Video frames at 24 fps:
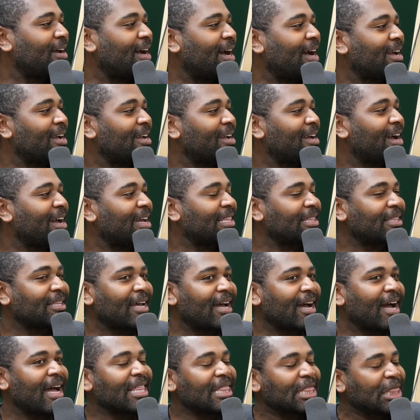
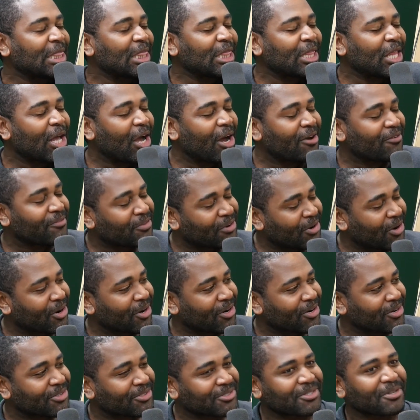I love
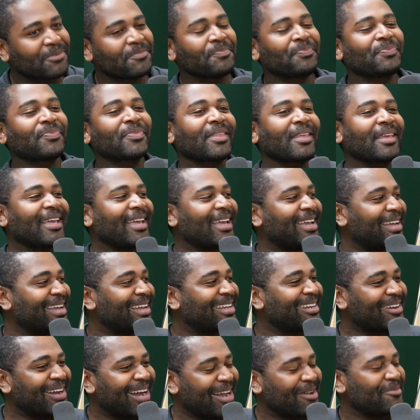cars,
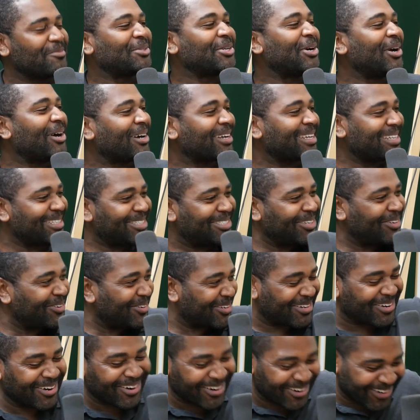and I'm talking to
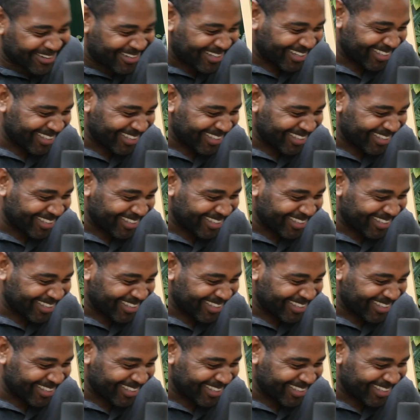a car